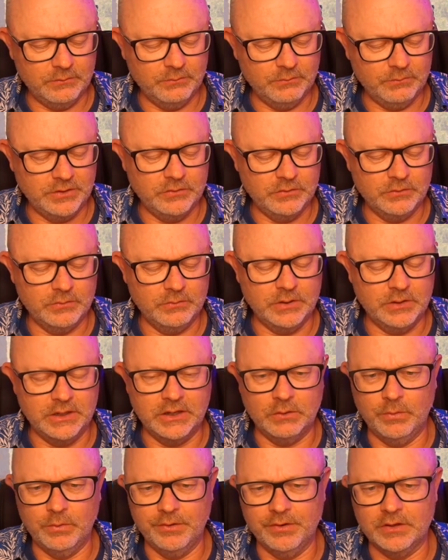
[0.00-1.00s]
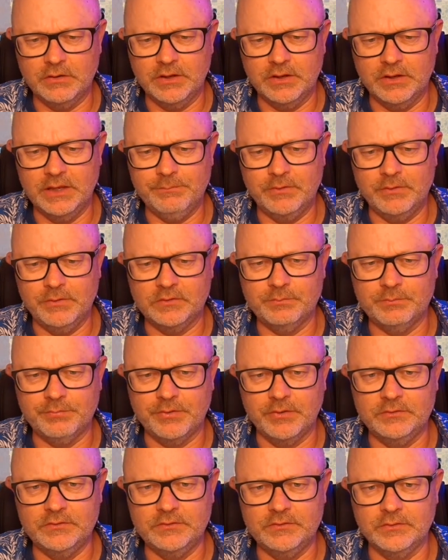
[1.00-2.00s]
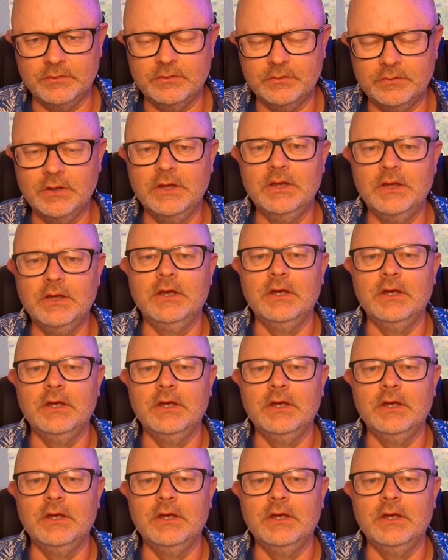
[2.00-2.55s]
when you're wearing your AirPods Pro 2,